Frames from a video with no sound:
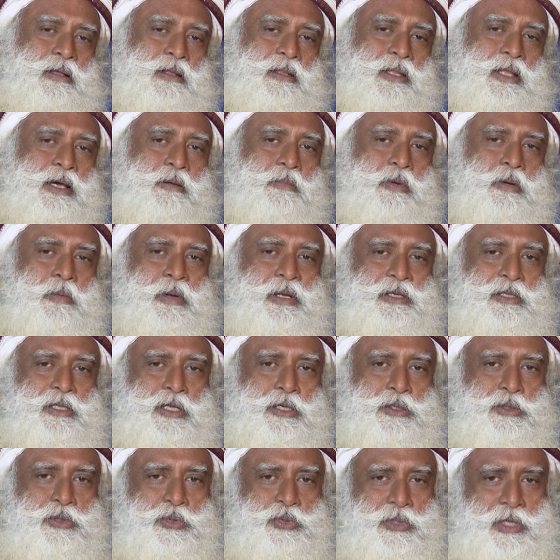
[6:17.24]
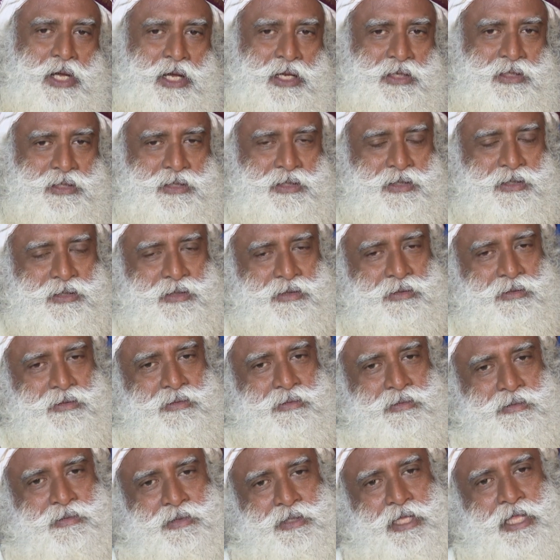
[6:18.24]
The moment they do that,
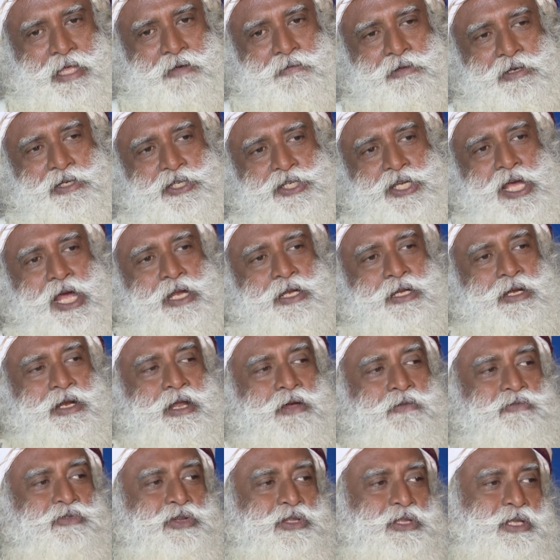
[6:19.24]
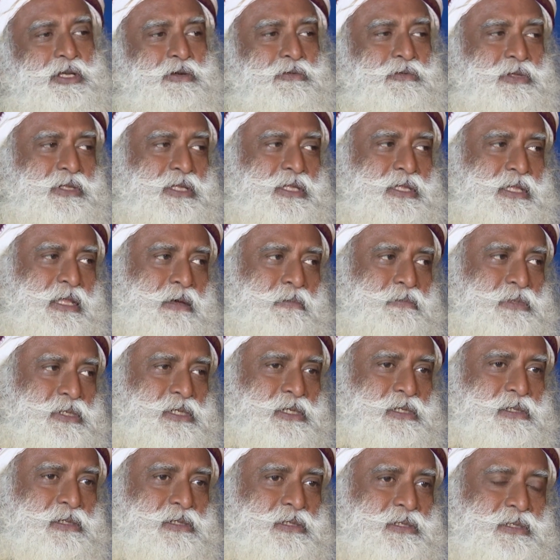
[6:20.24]
they will shatter everything within
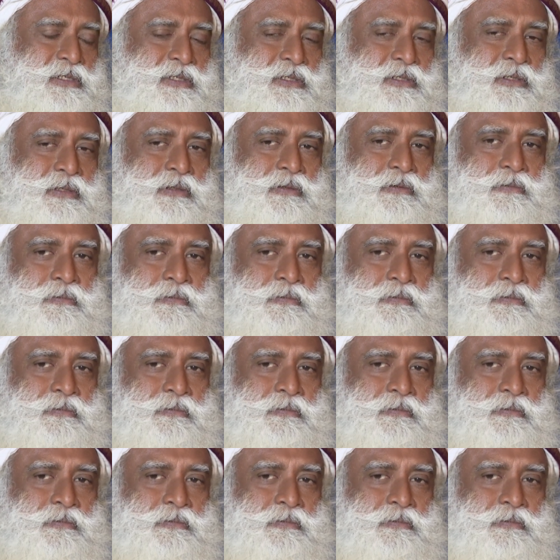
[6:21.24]
themselves.